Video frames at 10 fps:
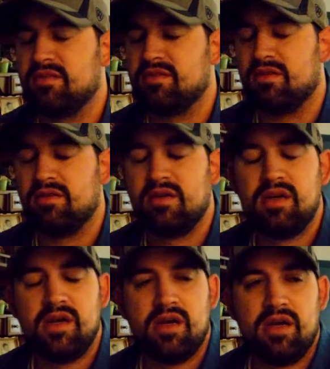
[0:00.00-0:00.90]
So,
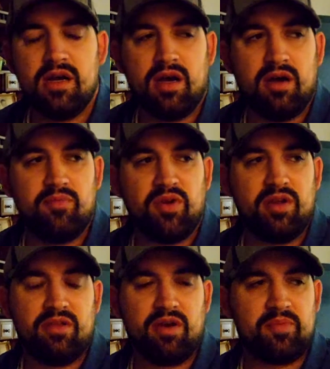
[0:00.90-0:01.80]
but
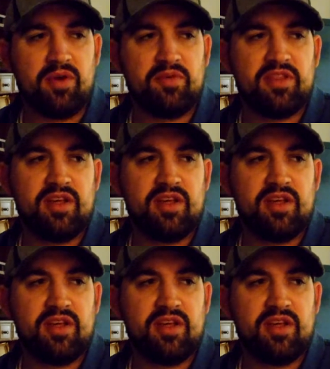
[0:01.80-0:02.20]
another upcoming